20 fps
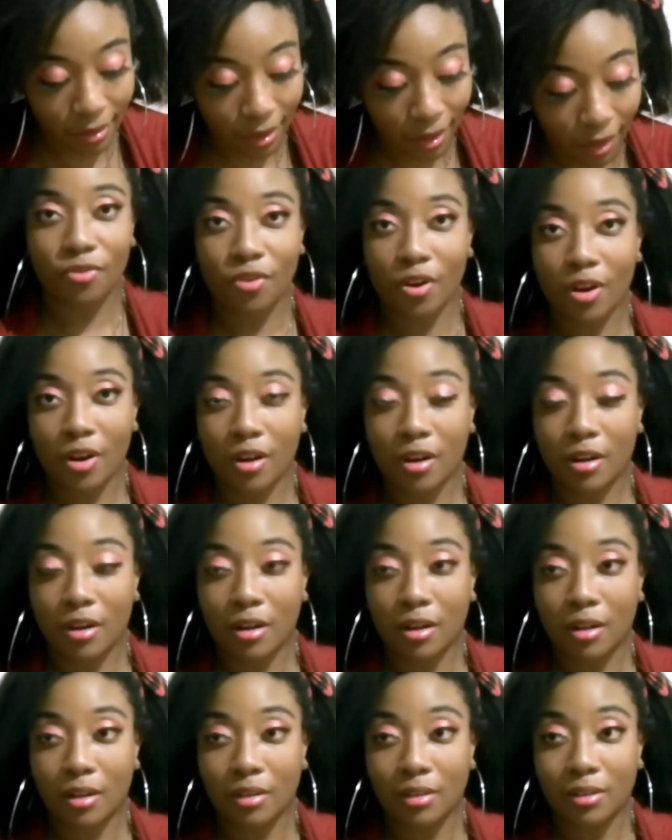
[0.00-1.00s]

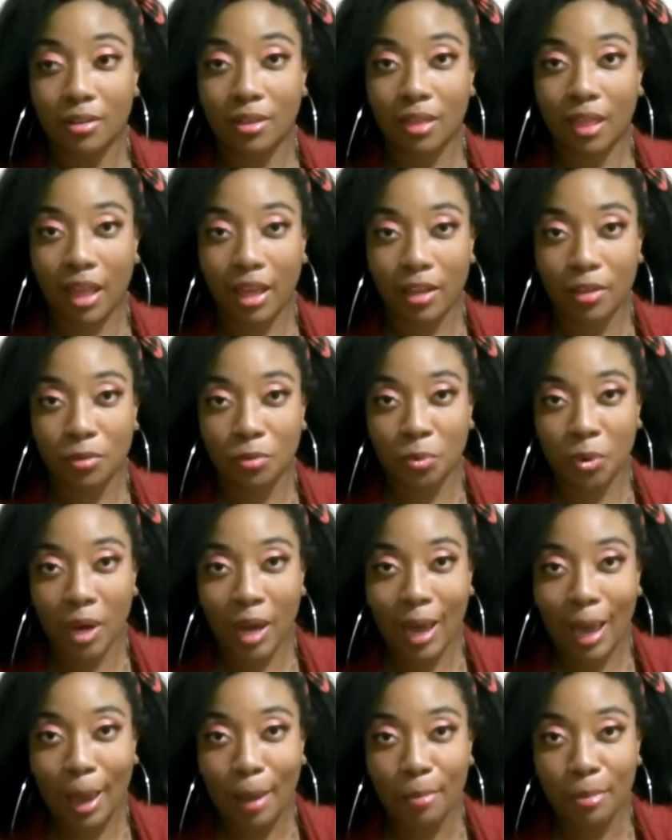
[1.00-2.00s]
Bruh, so that's what
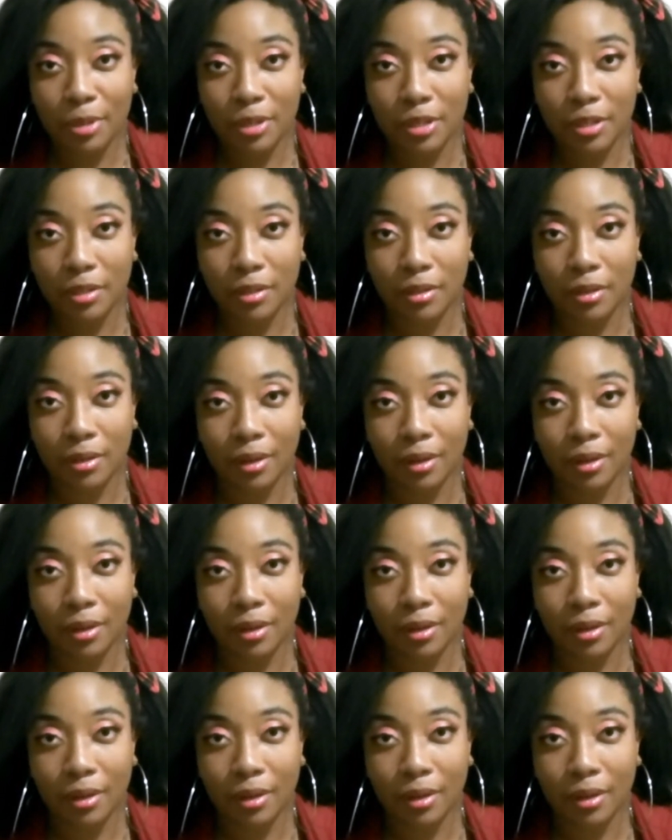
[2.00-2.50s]
happened.